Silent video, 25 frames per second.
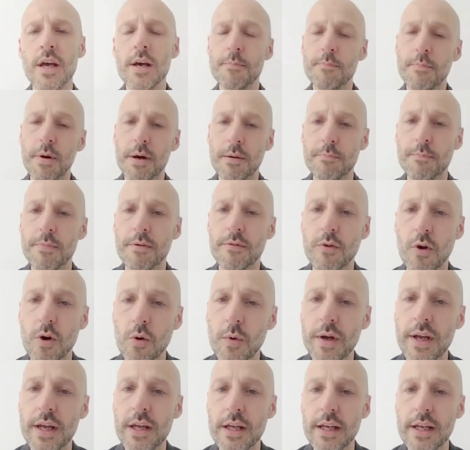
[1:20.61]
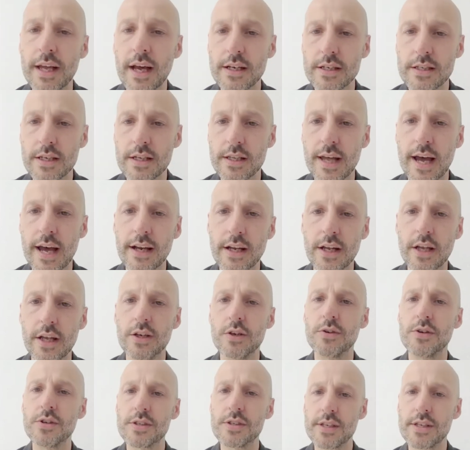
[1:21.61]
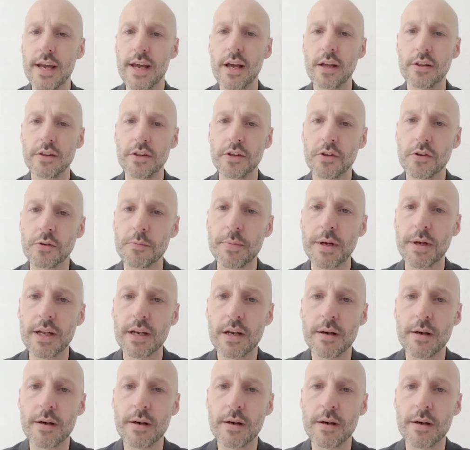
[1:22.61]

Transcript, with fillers: But before we get to that, can you just say a little bit